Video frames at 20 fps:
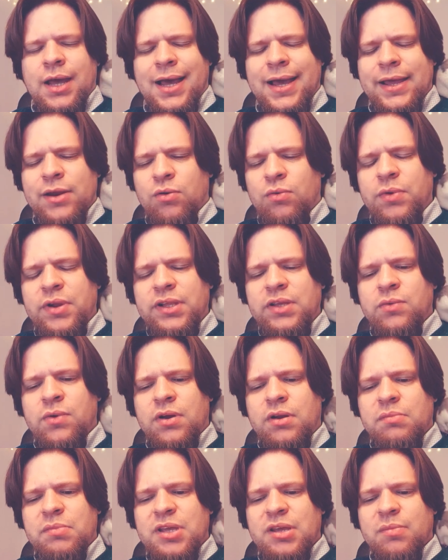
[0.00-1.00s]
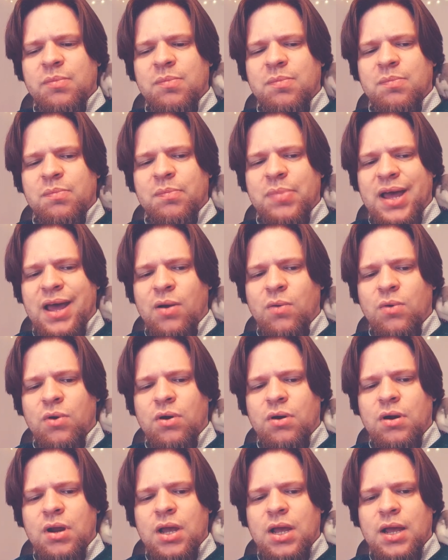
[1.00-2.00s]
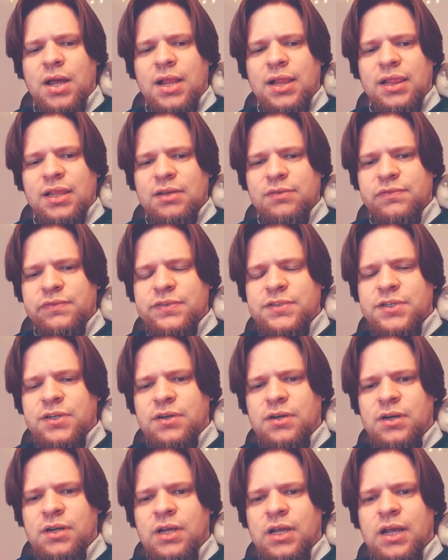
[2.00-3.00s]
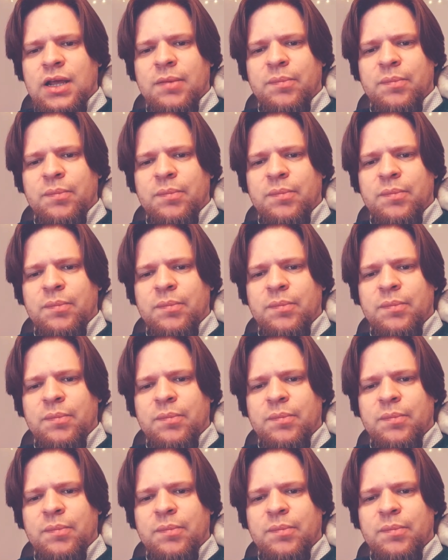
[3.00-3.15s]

I don't really want to be a power lifter,